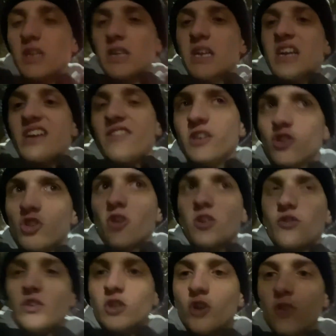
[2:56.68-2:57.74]
have enjoyed this
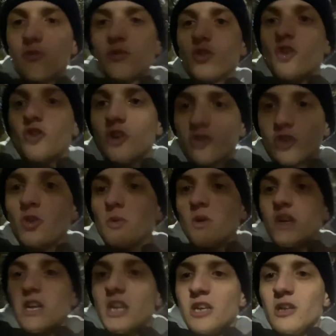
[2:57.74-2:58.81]
video. If so,
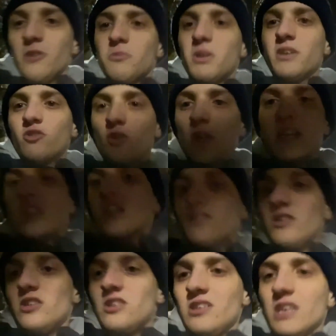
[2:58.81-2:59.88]
leave a
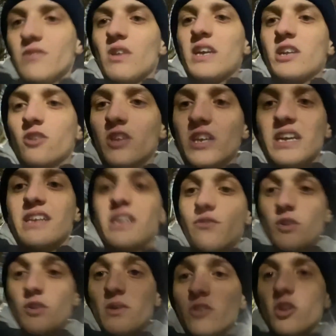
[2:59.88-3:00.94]
like on it. And if you
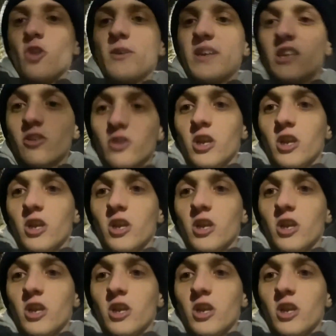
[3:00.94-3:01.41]
haven't already,